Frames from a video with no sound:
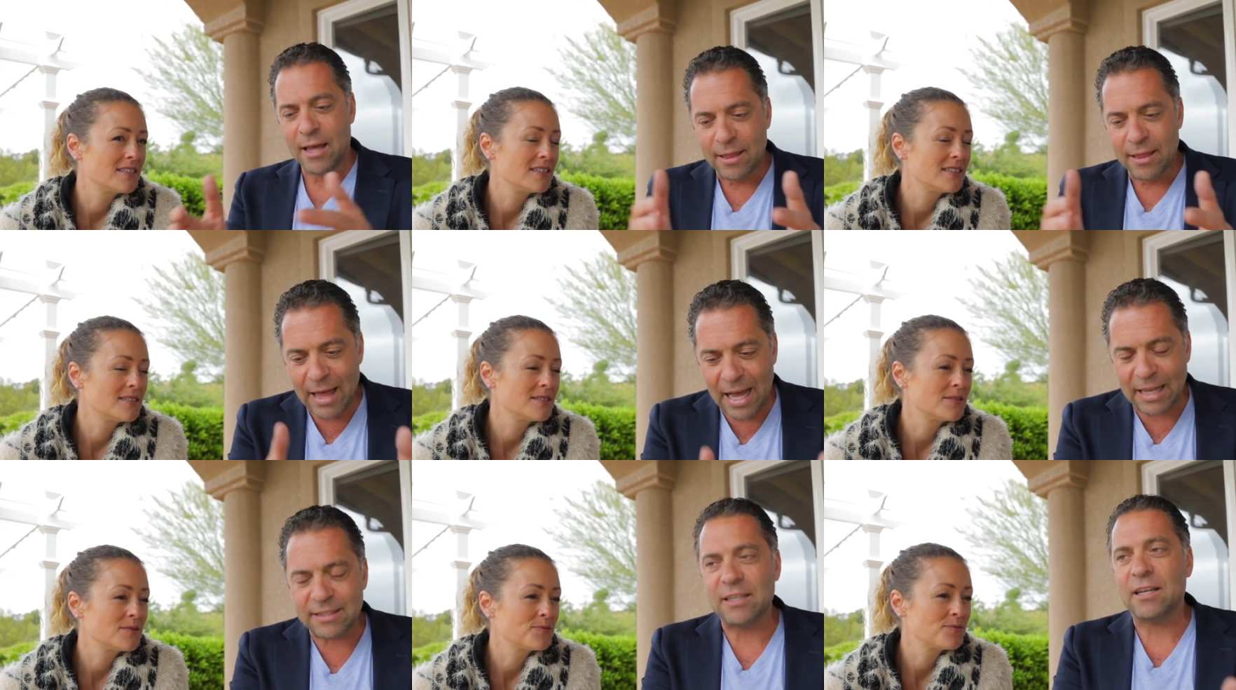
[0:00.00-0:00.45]

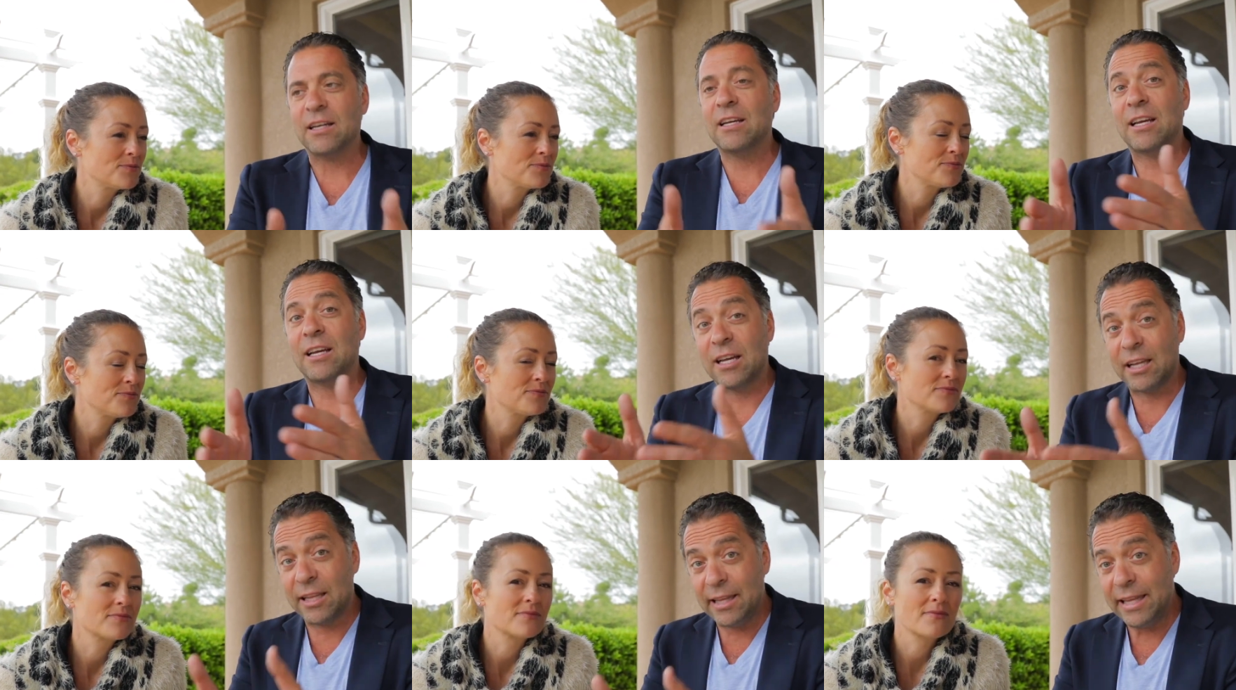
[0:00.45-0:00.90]
Speaker 1: That's a
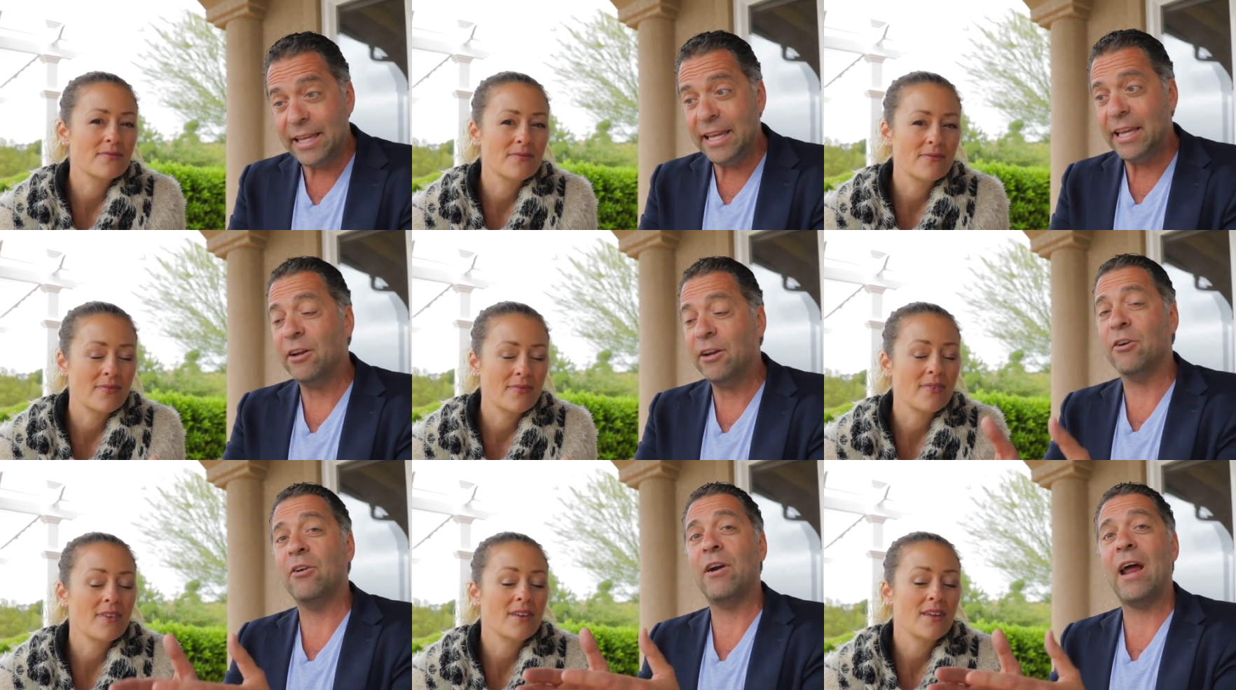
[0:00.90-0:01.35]

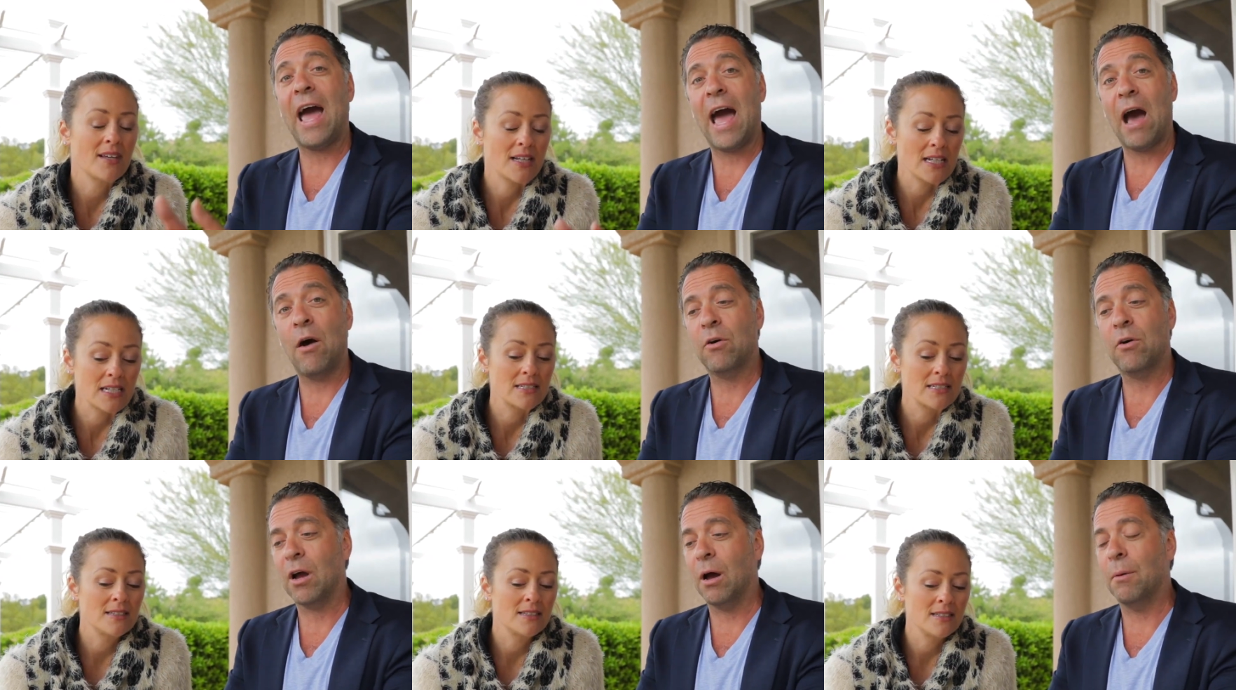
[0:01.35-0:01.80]
clear
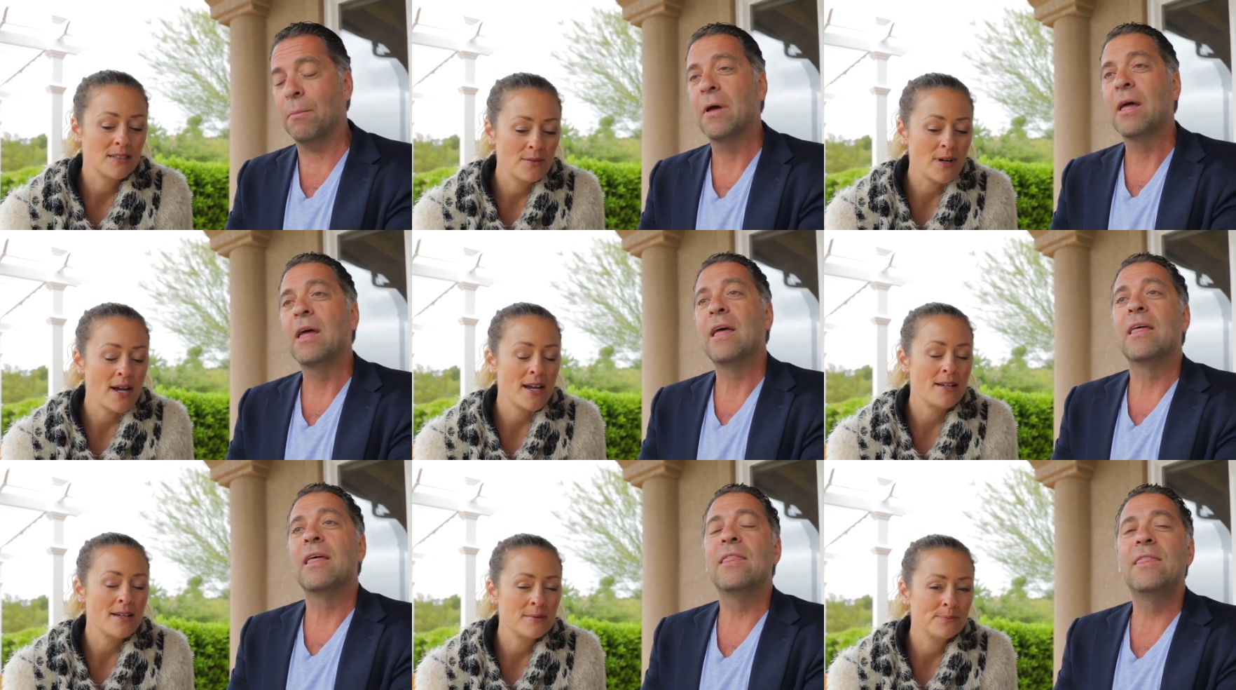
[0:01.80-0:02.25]
outcome.
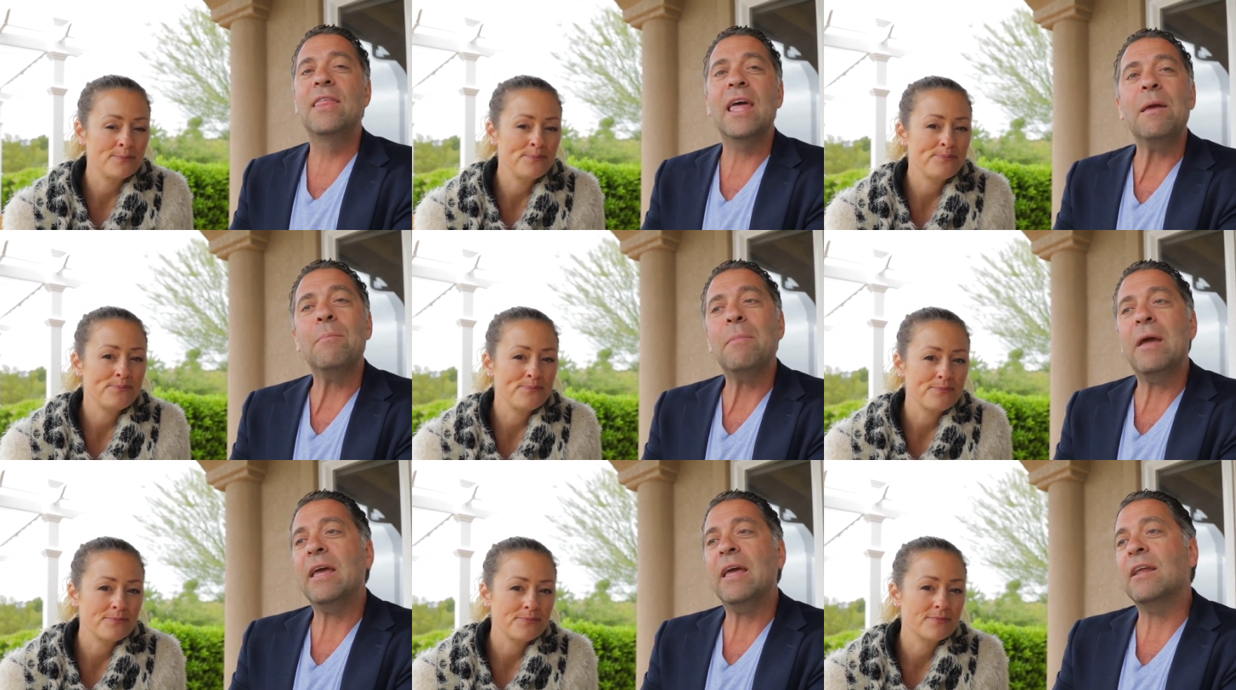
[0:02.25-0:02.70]
Right.
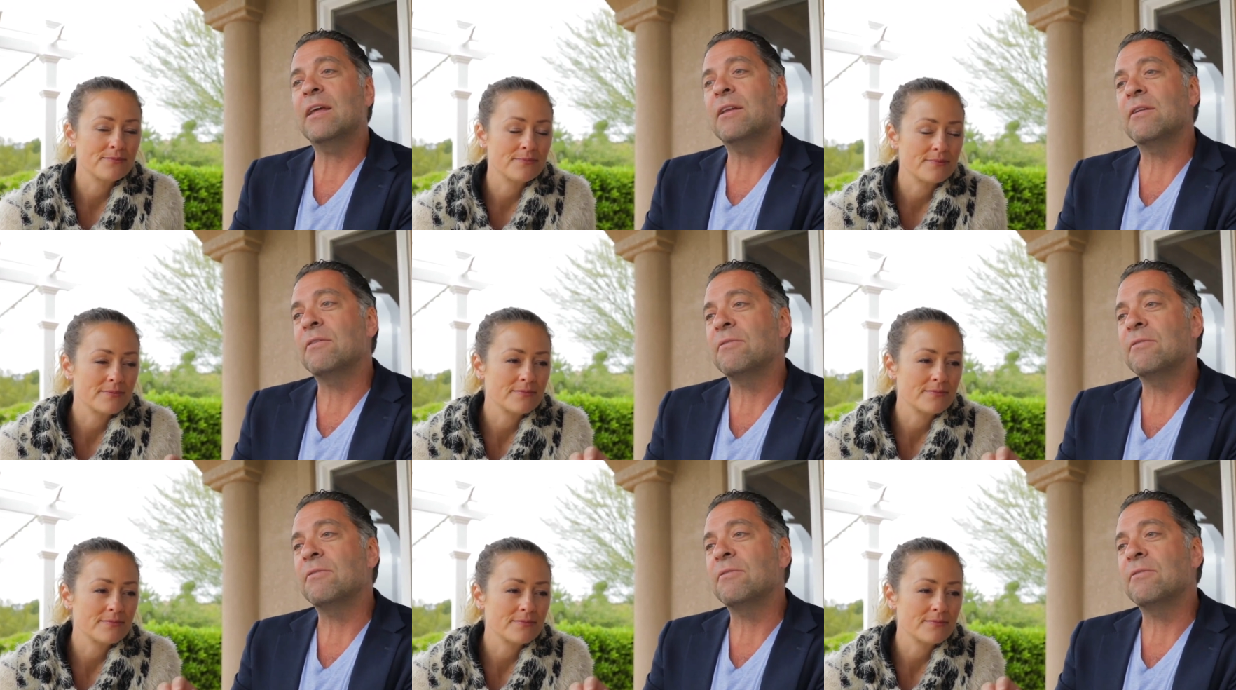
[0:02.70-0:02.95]
They made it